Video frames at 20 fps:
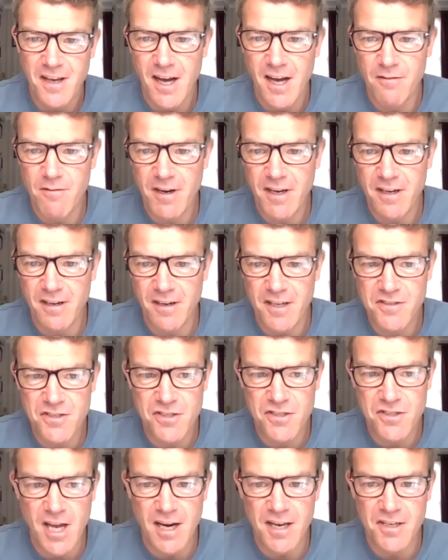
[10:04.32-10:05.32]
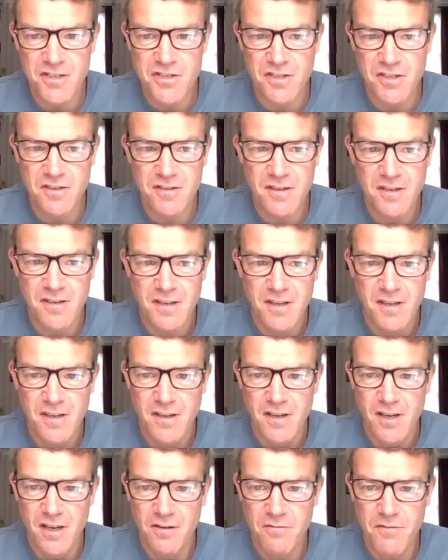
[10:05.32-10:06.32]
I recognize the challenge and
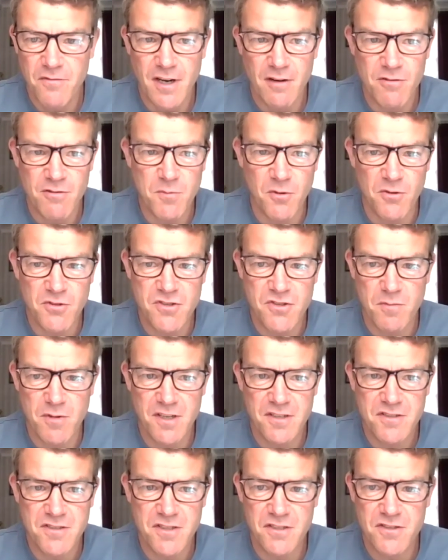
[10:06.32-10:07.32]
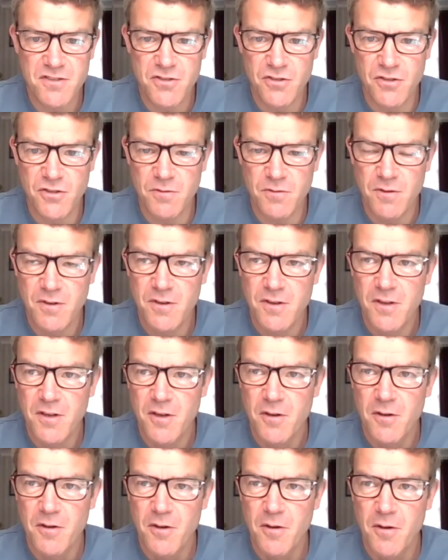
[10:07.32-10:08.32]
and feel a responsibility to
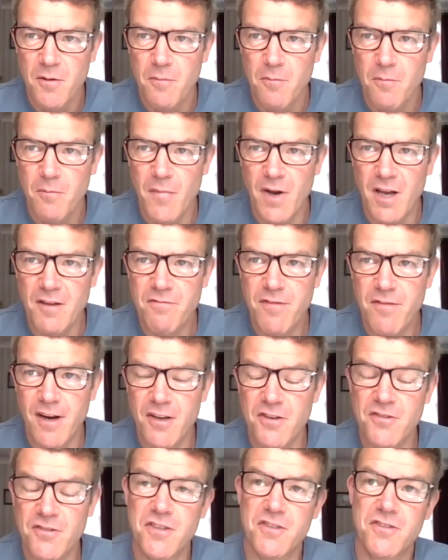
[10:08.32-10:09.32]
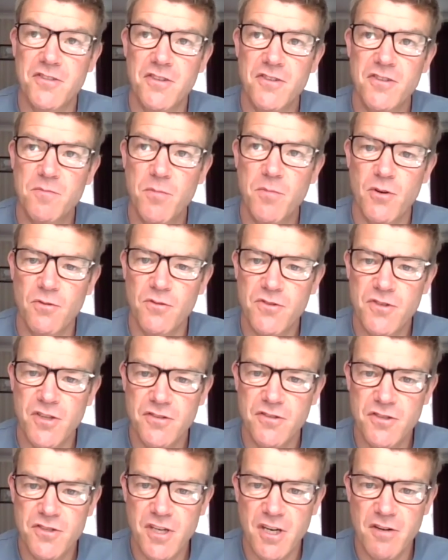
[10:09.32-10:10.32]
my fellow citizens, but also
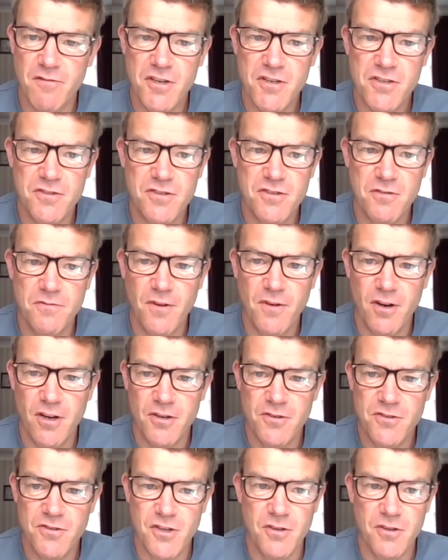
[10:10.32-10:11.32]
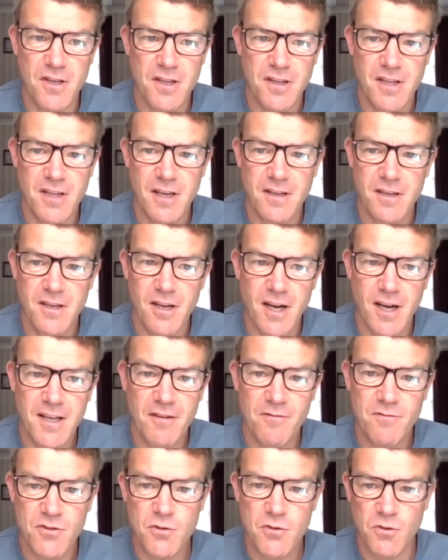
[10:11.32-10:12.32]
to generations to follow. So that, that yeah, I
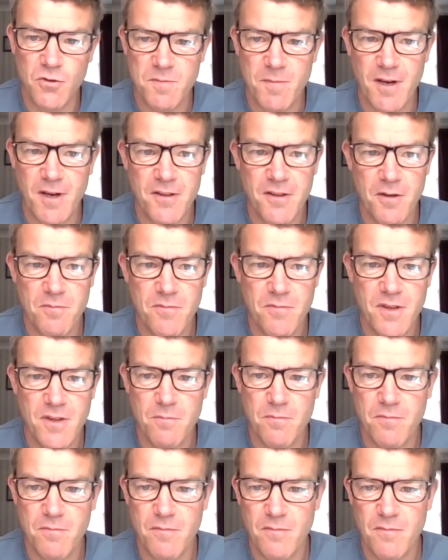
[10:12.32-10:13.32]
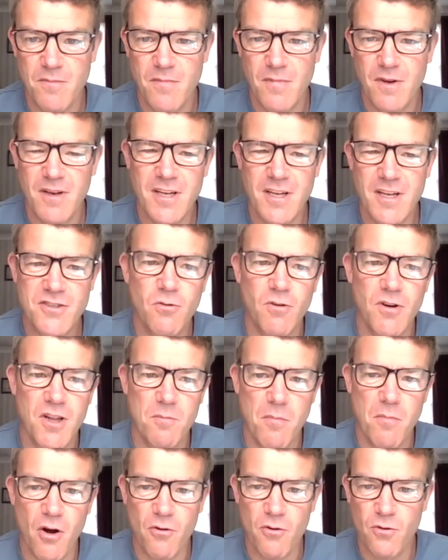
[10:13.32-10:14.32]
haven't talked about the, the let's call it the
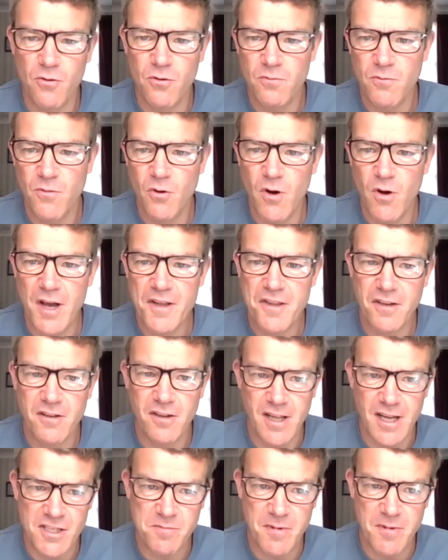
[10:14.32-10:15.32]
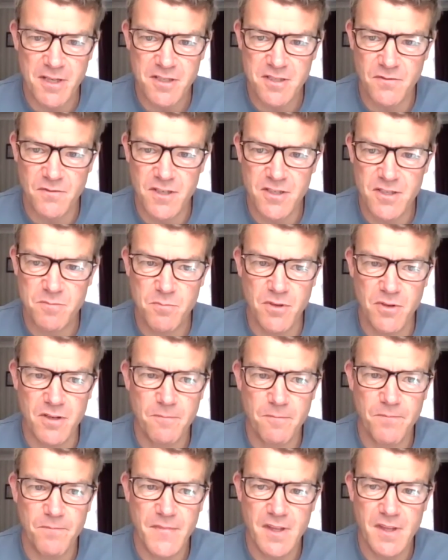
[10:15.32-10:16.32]
moral or ethical aspects no.
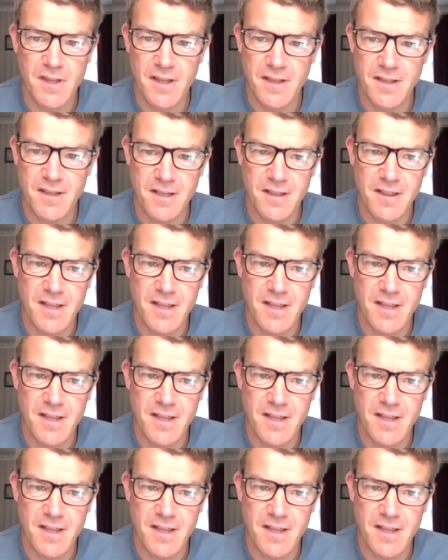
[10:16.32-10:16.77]
of this.